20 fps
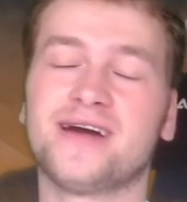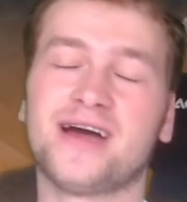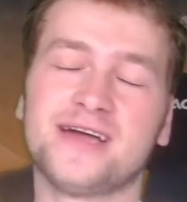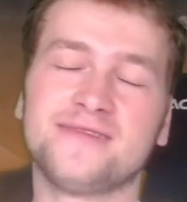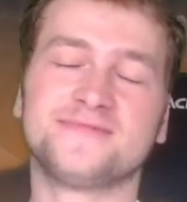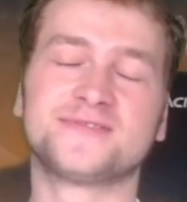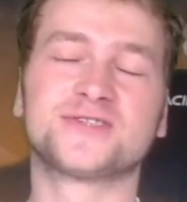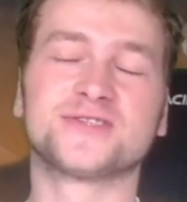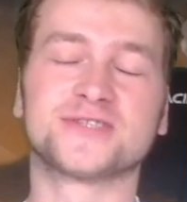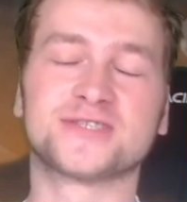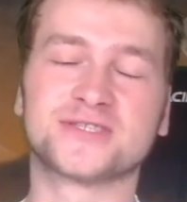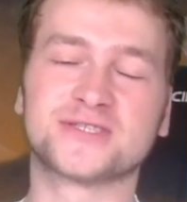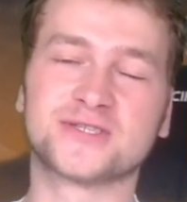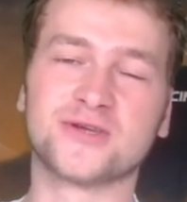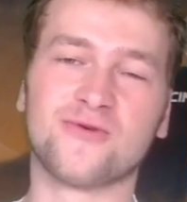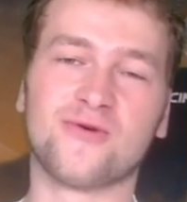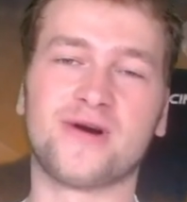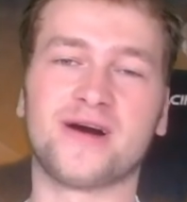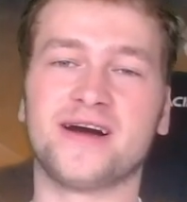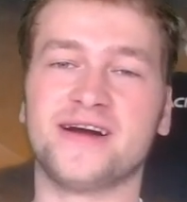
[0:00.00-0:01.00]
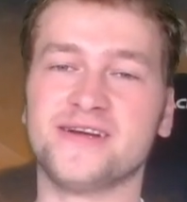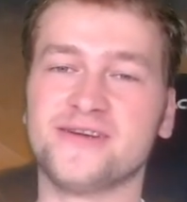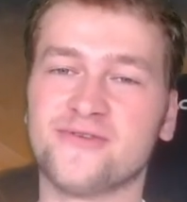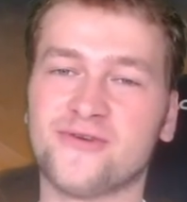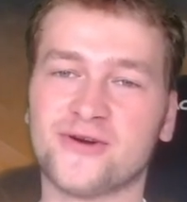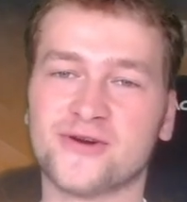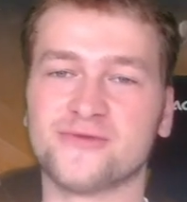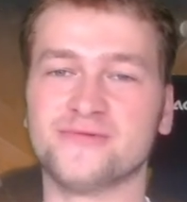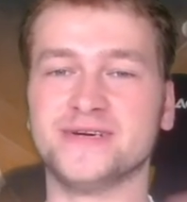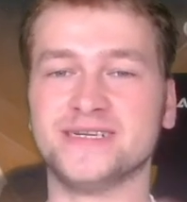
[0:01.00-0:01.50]
I'm just so high
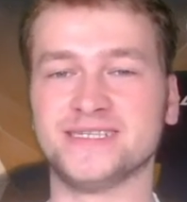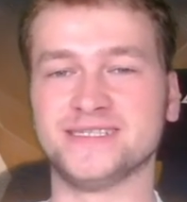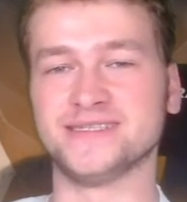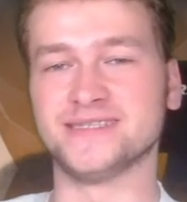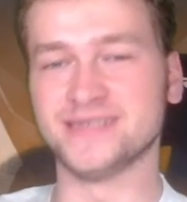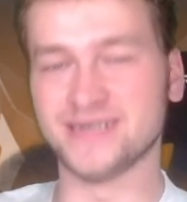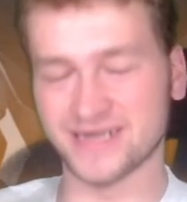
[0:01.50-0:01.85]
already in